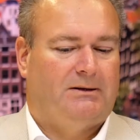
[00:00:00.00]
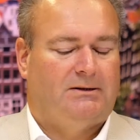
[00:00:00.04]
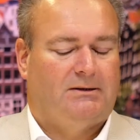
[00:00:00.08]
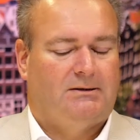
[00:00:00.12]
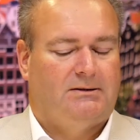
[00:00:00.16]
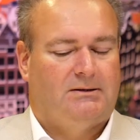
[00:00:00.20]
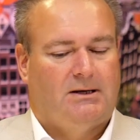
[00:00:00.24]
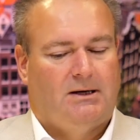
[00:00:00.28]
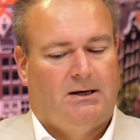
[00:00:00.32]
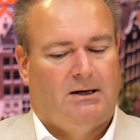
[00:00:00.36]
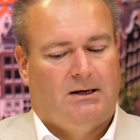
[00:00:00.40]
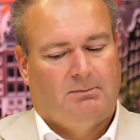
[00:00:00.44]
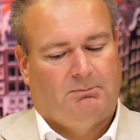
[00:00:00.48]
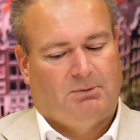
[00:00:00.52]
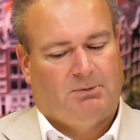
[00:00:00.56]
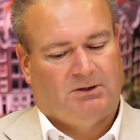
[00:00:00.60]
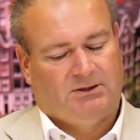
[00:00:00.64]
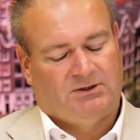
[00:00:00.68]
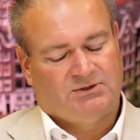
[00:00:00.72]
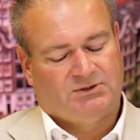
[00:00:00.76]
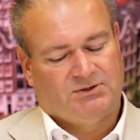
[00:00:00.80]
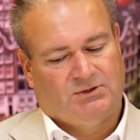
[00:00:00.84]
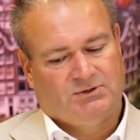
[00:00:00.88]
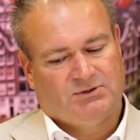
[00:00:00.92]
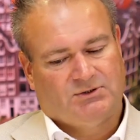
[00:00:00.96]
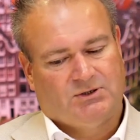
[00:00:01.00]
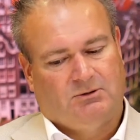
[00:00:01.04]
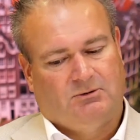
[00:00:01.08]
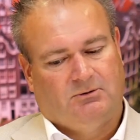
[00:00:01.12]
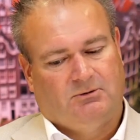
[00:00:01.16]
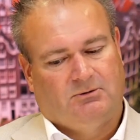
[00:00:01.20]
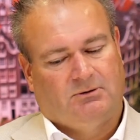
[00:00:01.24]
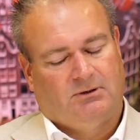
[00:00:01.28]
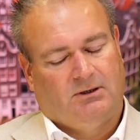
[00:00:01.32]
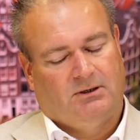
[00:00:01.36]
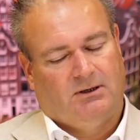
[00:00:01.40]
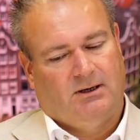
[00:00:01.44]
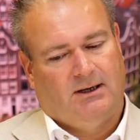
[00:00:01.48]
it. But there's
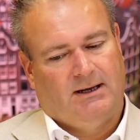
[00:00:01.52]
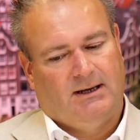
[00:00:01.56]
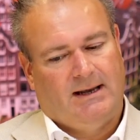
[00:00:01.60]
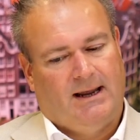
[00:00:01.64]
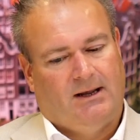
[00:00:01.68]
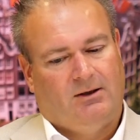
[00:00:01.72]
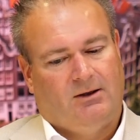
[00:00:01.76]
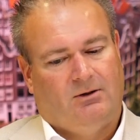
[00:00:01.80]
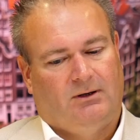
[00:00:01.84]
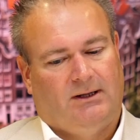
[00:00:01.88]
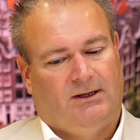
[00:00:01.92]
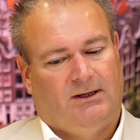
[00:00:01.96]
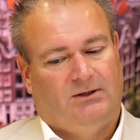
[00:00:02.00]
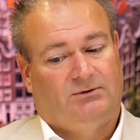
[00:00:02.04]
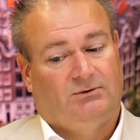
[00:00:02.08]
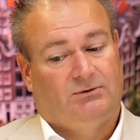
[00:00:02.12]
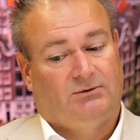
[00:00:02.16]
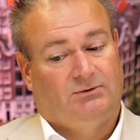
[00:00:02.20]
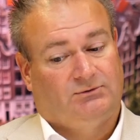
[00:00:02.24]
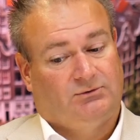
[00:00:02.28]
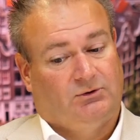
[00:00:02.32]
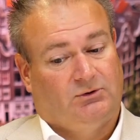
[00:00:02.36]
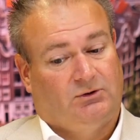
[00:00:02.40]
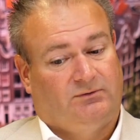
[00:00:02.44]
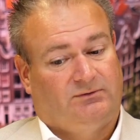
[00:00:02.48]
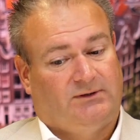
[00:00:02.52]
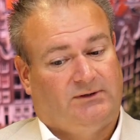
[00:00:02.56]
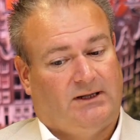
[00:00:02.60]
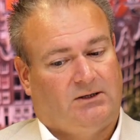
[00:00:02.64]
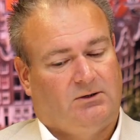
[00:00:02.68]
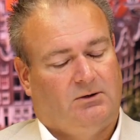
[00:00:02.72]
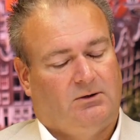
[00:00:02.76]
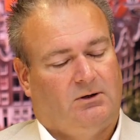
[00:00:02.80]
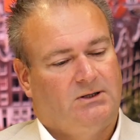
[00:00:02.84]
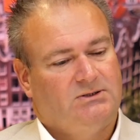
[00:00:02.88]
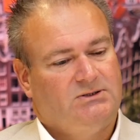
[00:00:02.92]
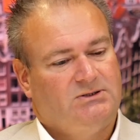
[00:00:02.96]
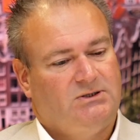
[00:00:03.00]
also an angle into sort of
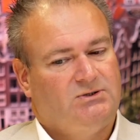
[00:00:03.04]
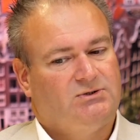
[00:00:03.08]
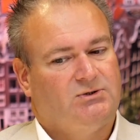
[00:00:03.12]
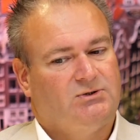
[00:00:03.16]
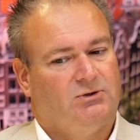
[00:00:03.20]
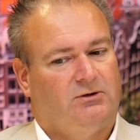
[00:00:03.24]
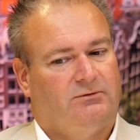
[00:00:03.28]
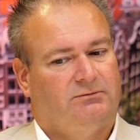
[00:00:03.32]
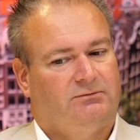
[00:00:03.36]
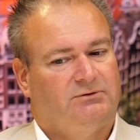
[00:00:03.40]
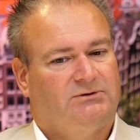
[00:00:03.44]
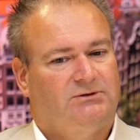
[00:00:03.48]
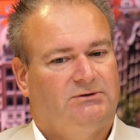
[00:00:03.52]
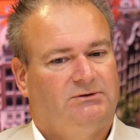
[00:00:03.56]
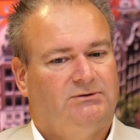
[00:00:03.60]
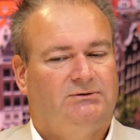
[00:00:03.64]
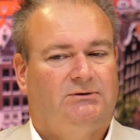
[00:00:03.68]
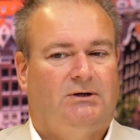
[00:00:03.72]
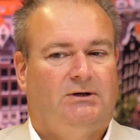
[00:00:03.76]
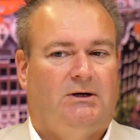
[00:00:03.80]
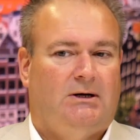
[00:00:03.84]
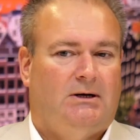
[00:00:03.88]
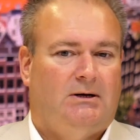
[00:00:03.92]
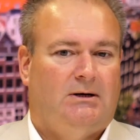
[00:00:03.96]
technology services.